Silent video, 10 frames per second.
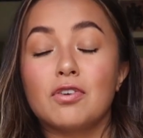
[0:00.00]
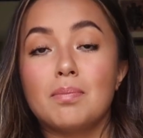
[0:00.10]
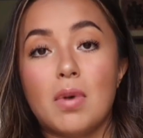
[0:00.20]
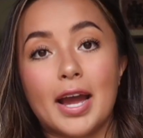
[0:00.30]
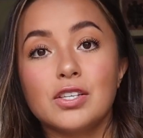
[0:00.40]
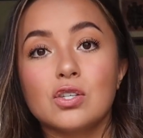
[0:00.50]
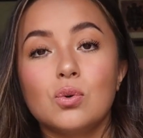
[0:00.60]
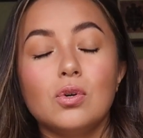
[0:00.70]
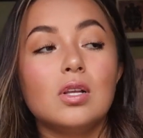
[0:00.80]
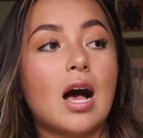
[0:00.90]
For my
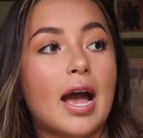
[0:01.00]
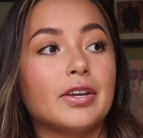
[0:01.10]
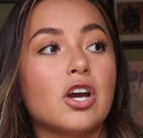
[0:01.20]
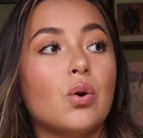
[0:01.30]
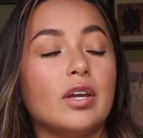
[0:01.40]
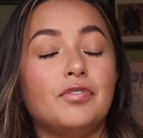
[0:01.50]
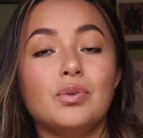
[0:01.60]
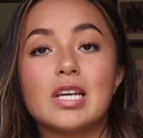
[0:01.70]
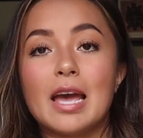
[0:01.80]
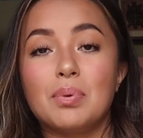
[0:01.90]
school, I know if
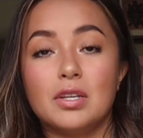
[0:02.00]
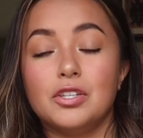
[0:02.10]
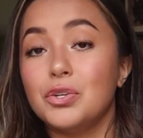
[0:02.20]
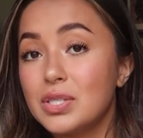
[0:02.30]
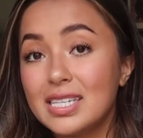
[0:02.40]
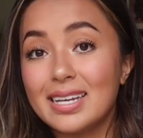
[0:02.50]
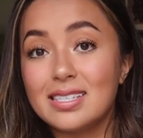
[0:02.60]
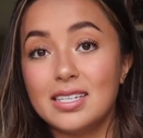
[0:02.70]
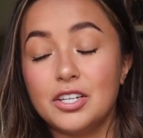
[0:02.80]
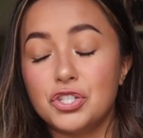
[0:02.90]
you type in
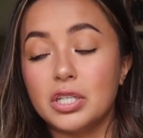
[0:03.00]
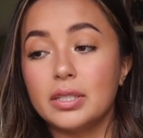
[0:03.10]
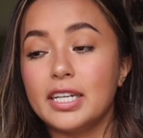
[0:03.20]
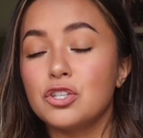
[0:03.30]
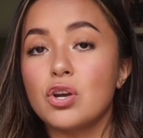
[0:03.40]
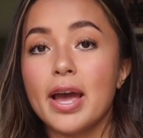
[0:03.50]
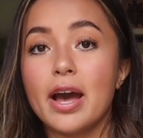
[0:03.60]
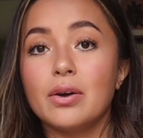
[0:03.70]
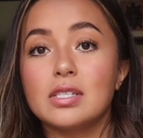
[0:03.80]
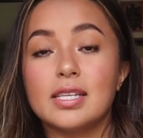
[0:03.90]
UCSD cheerleading
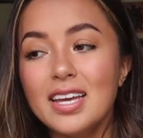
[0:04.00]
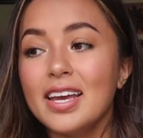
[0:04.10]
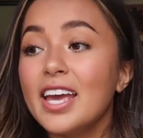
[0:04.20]
tryouts,